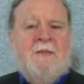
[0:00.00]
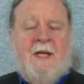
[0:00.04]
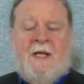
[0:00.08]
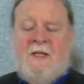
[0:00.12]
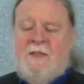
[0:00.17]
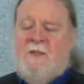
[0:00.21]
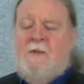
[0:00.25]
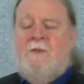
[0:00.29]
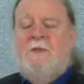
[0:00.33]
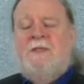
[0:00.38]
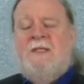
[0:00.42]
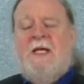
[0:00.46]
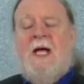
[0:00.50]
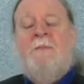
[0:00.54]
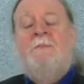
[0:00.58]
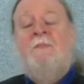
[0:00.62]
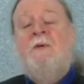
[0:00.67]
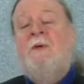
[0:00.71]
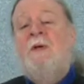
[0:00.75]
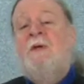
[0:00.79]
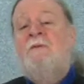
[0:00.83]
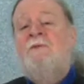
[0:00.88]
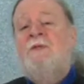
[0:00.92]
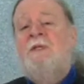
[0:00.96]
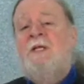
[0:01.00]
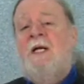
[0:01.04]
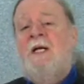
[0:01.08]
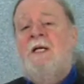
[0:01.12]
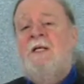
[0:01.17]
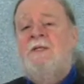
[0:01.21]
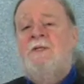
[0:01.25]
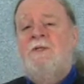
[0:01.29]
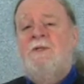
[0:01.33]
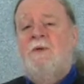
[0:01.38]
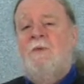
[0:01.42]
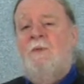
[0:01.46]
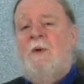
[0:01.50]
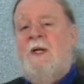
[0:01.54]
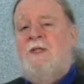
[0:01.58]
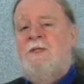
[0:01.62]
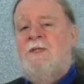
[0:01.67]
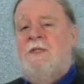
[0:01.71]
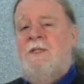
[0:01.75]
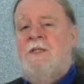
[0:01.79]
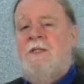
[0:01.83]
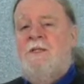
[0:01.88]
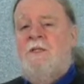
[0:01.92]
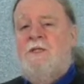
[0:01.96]
As always, happy whatever day it is you're
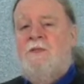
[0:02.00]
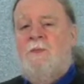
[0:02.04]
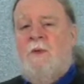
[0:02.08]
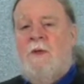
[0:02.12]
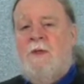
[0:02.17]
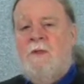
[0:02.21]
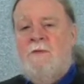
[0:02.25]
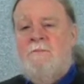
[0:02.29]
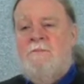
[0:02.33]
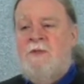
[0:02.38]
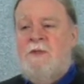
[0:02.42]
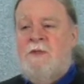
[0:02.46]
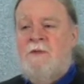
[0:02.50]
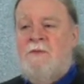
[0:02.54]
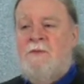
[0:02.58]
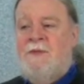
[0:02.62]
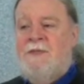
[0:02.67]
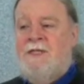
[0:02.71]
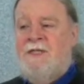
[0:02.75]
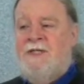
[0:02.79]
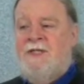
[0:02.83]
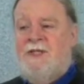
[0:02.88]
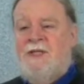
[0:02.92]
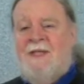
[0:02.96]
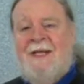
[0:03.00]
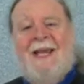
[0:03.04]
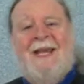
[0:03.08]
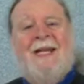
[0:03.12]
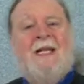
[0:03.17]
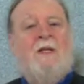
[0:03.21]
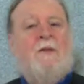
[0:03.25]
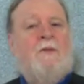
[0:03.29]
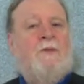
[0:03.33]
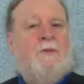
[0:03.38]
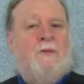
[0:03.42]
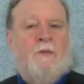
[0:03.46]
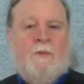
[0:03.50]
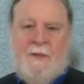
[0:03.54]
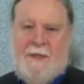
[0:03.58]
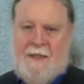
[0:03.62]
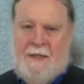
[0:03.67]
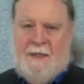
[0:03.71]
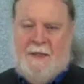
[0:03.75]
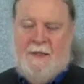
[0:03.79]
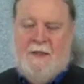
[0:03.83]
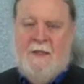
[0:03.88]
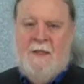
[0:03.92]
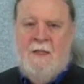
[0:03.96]
watching this. Welcome to edition
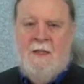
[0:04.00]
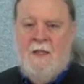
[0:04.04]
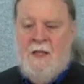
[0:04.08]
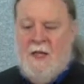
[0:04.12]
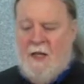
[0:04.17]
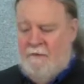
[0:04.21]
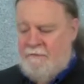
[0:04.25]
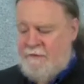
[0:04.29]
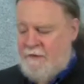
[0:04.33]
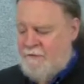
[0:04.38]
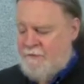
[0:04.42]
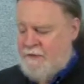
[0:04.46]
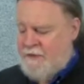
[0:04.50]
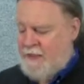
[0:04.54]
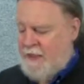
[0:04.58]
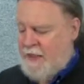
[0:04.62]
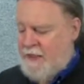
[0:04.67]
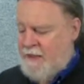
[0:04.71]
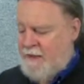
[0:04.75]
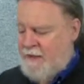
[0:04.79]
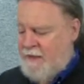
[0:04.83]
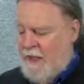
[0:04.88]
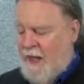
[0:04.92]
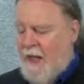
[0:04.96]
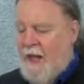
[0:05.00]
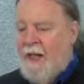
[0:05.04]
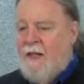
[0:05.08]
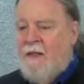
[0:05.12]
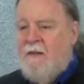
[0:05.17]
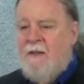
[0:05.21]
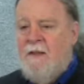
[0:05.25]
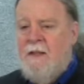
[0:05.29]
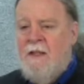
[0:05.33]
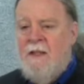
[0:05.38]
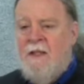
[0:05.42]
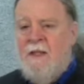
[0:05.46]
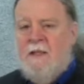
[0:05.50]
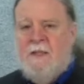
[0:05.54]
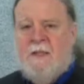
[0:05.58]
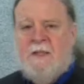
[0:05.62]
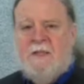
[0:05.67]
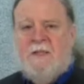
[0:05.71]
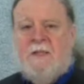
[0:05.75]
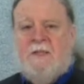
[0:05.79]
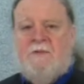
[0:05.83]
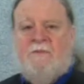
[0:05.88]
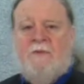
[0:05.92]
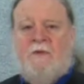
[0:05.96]
83 of Left Side of the Aisle.
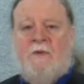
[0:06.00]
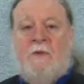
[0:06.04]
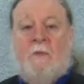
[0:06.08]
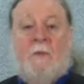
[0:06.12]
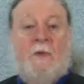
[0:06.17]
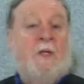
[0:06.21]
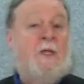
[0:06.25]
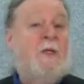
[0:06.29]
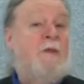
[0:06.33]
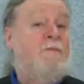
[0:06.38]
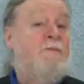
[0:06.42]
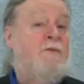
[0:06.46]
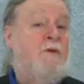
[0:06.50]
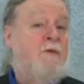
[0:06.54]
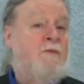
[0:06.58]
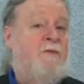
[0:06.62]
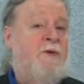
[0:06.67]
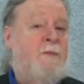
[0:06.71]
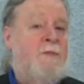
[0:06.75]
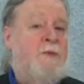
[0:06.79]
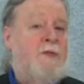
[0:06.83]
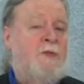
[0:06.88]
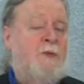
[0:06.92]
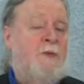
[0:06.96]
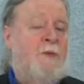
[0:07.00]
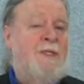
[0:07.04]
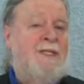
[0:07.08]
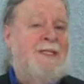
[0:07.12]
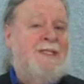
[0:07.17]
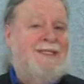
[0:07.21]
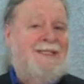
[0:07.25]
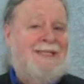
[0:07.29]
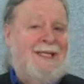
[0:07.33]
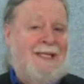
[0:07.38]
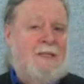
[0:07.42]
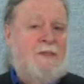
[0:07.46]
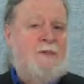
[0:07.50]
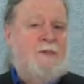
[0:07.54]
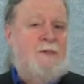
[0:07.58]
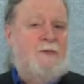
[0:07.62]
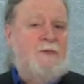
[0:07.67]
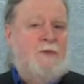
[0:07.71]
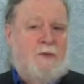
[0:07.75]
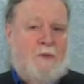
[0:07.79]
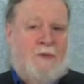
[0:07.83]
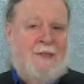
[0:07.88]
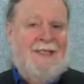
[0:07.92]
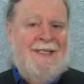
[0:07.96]
This is for the week of November 22nd
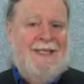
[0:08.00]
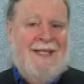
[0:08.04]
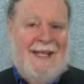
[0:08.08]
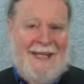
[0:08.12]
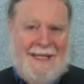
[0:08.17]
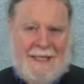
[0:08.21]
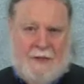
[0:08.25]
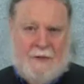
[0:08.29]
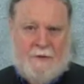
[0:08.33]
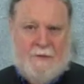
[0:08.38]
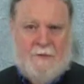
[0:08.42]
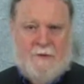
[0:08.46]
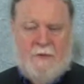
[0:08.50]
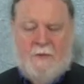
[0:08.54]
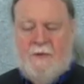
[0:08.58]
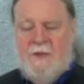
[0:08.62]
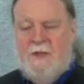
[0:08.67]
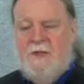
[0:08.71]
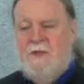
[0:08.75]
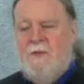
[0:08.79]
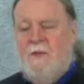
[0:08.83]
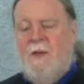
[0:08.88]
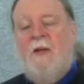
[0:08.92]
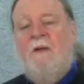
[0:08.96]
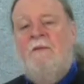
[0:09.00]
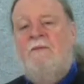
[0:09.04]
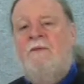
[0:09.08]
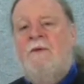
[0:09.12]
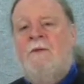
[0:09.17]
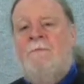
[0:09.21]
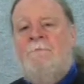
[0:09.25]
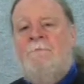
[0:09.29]
to 28th, 2012.